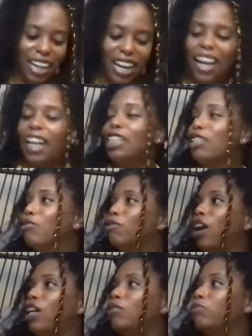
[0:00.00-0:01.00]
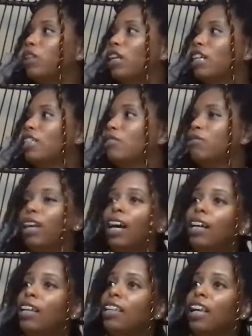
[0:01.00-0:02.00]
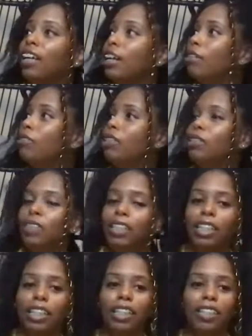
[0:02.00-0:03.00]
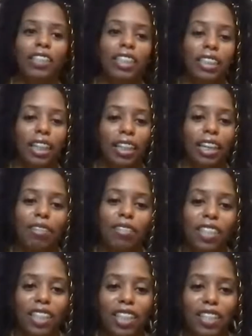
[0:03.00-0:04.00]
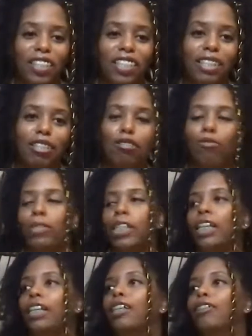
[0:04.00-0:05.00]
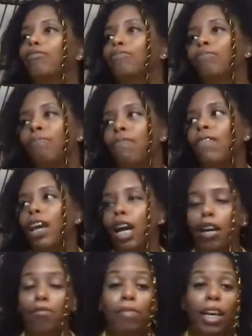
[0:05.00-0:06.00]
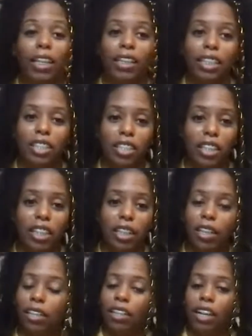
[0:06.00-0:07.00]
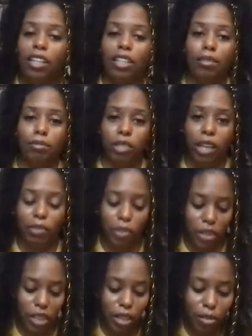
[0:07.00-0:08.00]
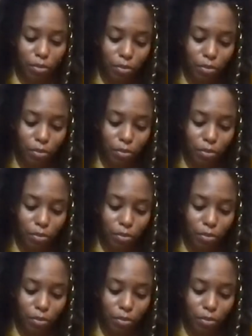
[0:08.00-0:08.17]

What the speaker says: I just watch planes flying. Like I wonder where they're going. Like I want to go too. But I'm back this year on some travel tip.